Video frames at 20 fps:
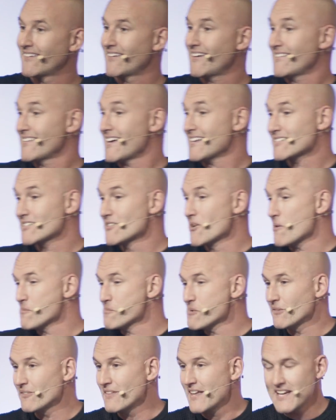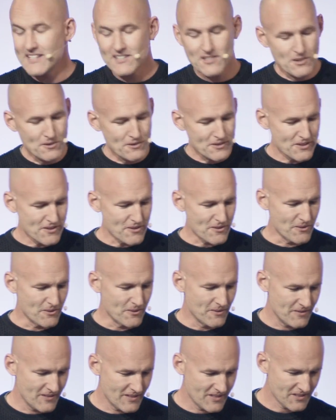And that's not what they're used to
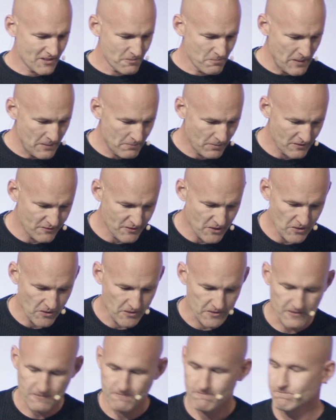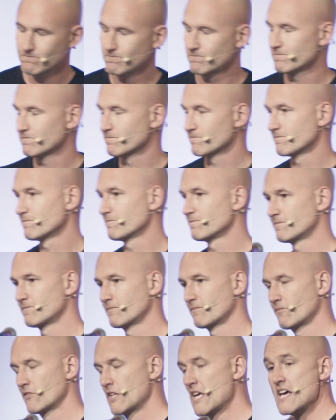as the people of God.
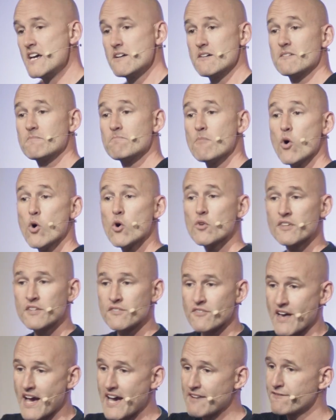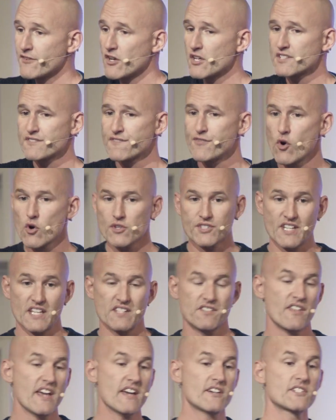And more than that, verse 4
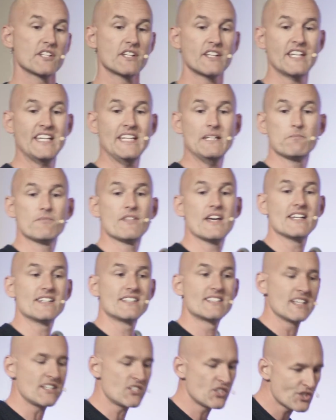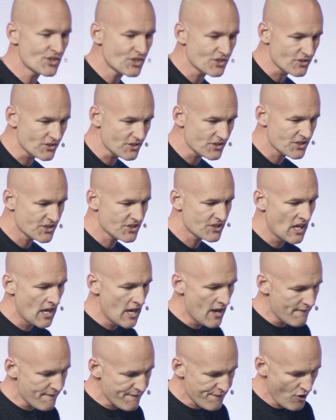says they are to keep their distance
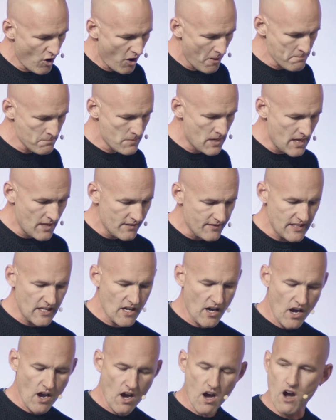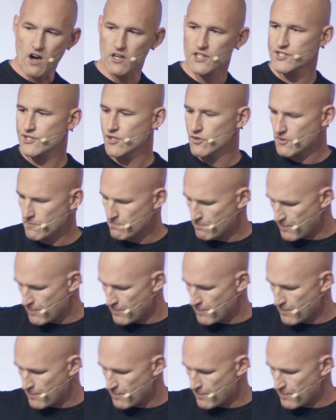from the ark. So the